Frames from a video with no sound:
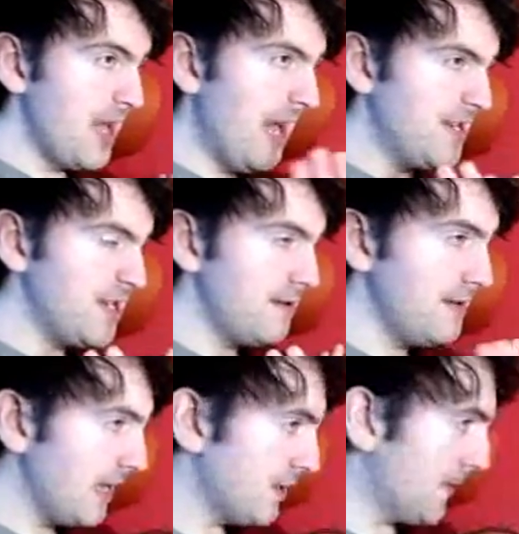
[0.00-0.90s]
It's
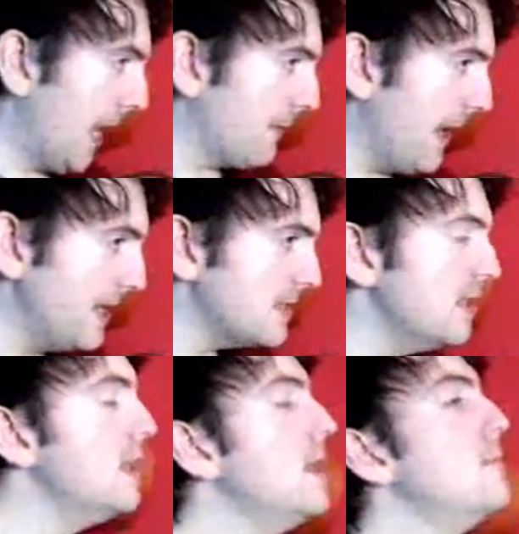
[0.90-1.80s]
unique to Paris.
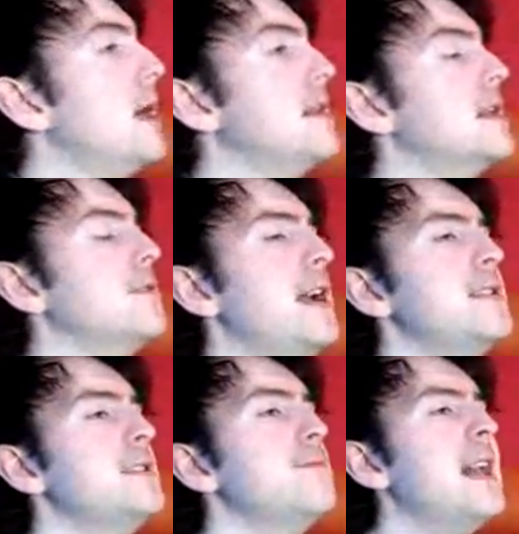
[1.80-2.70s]
But the
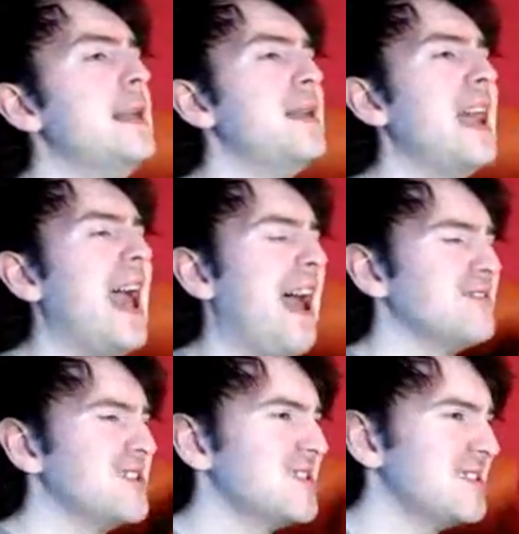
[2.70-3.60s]
question is, would anybody
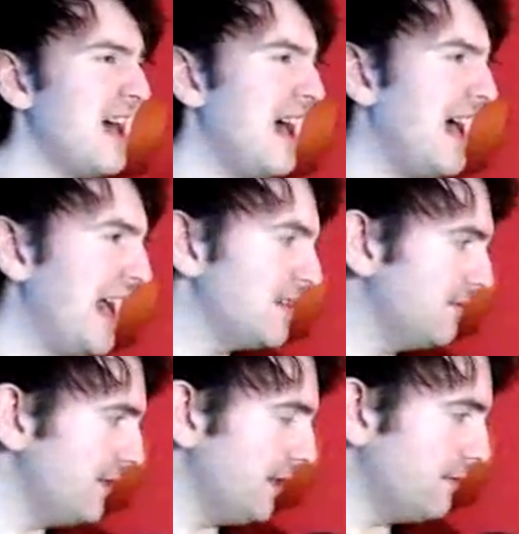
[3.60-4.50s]
outside
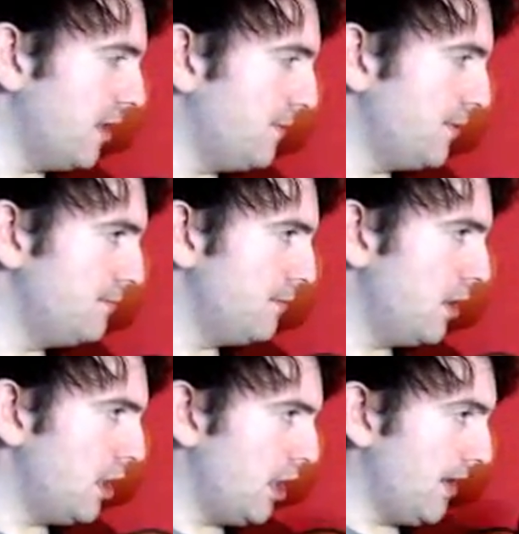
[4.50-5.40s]
of Europe
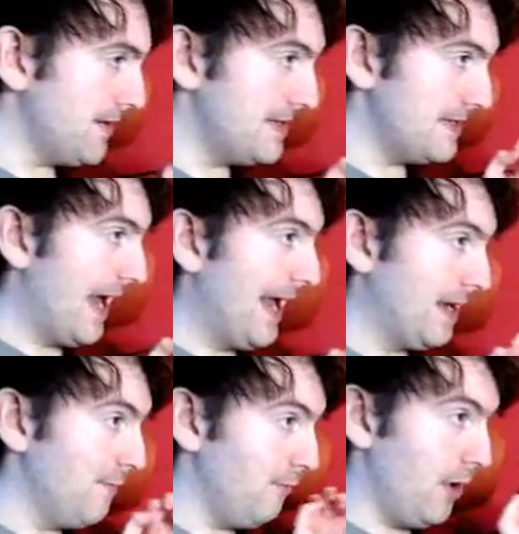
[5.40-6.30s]

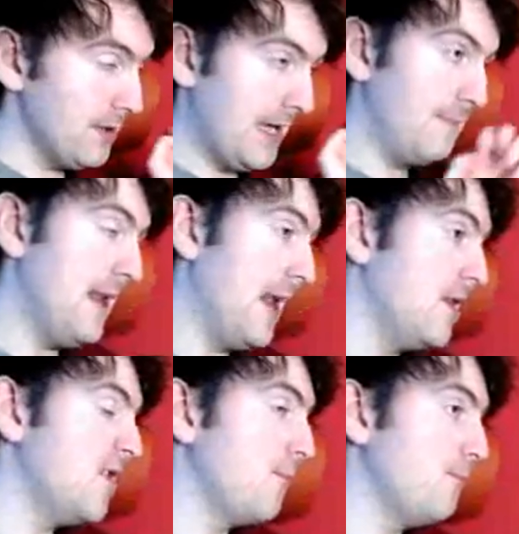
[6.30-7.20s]
understand what that
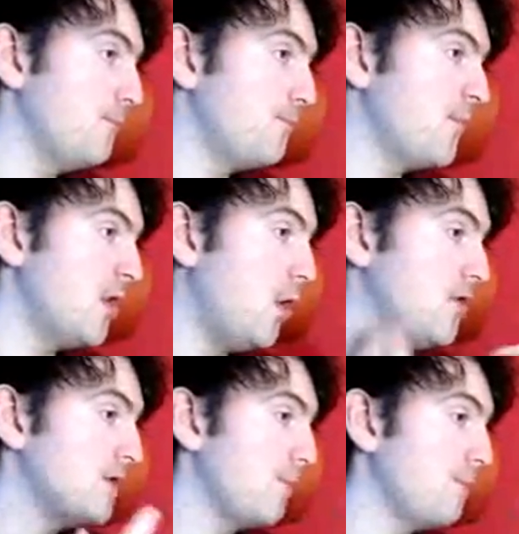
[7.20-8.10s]
means to us?